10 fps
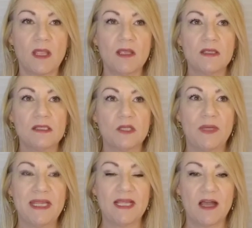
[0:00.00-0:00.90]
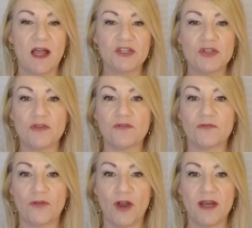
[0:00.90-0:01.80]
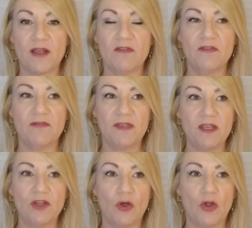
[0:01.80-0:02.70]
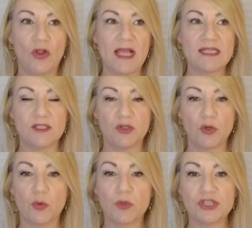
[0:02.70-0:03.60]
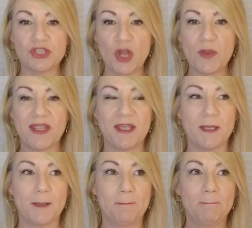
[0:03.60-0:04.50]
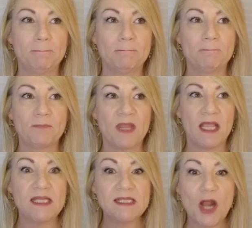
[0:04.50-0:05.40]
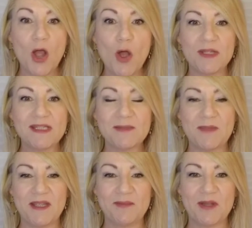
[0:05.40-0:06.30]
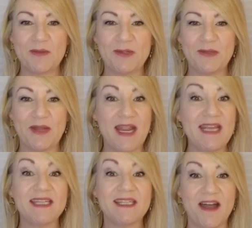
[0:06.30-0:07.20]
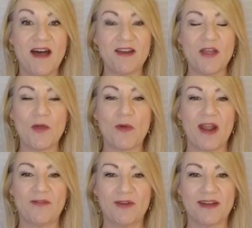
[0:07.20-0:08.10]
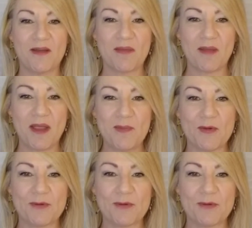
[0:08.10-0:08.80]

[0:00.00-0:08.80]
So when he got to the front of the vehicle as the Lord was showing him, he said, Oh, it's a BMW. And he did not know what I had written on my paper.